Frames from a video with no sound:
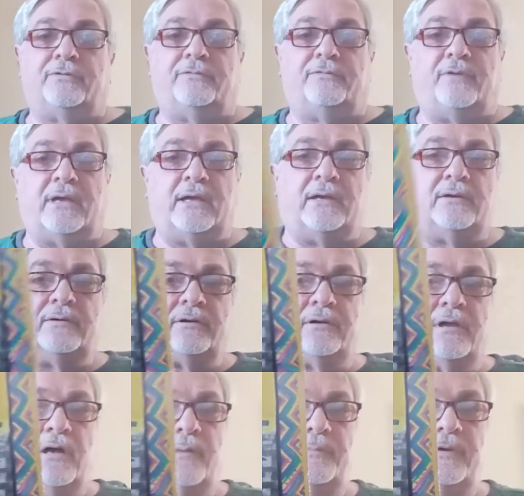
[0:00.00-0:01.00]
found a
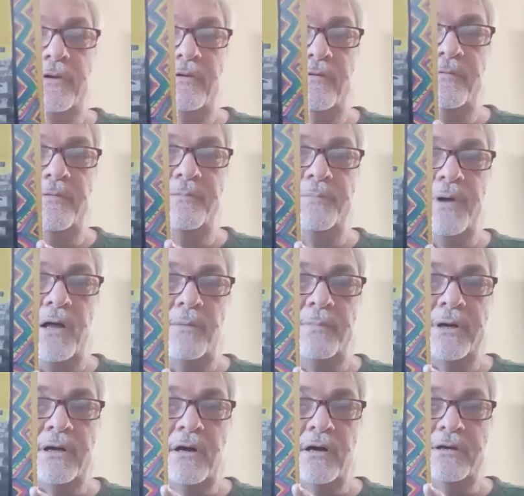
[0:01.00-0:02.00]
copy of Paul
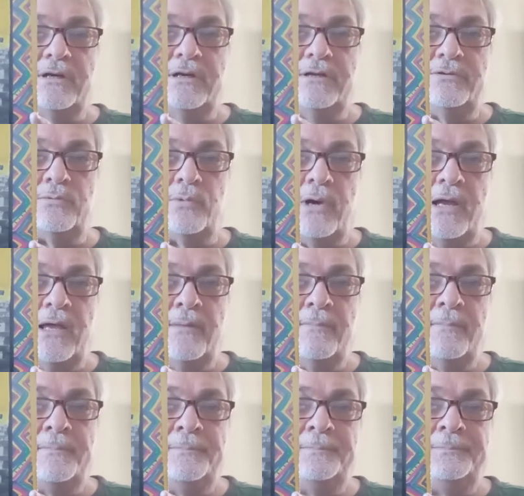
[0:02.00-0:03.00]
McCartney's
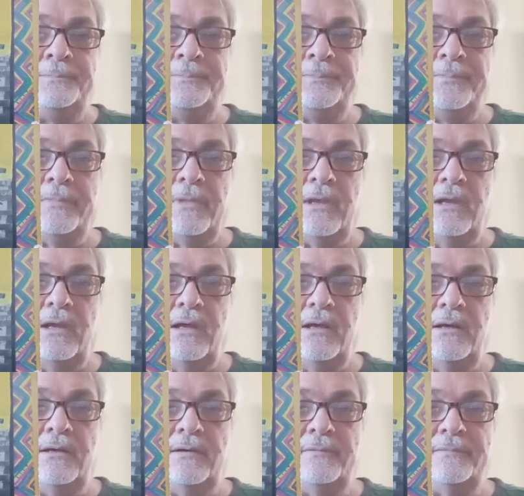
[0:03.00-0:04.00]
Ram,
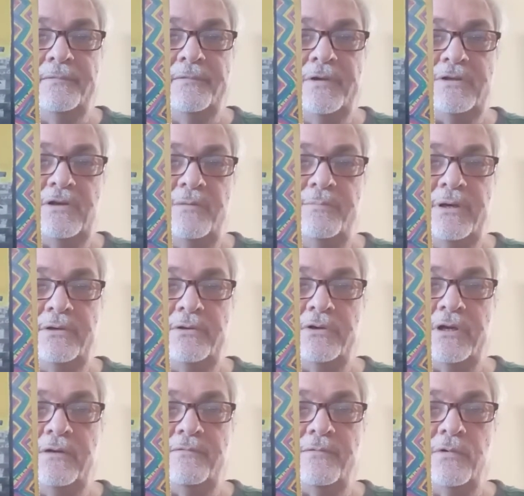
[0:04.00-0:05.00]
which I've been
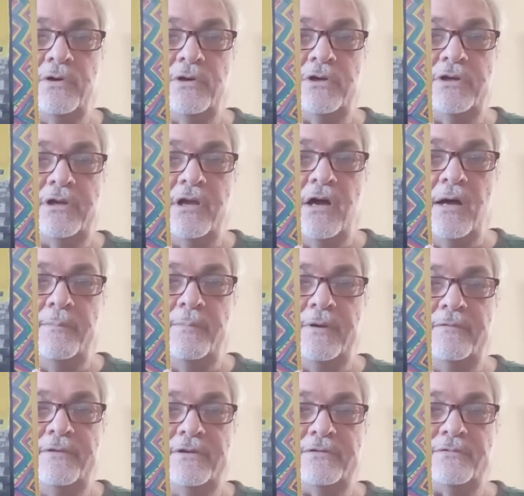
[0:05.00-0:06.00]
looking for a good copy
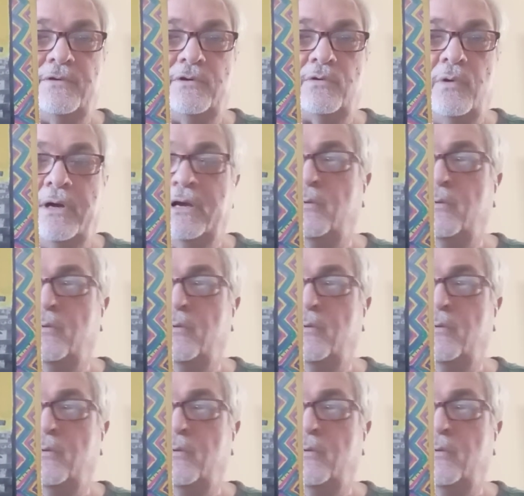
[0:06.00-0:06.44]
of this for quite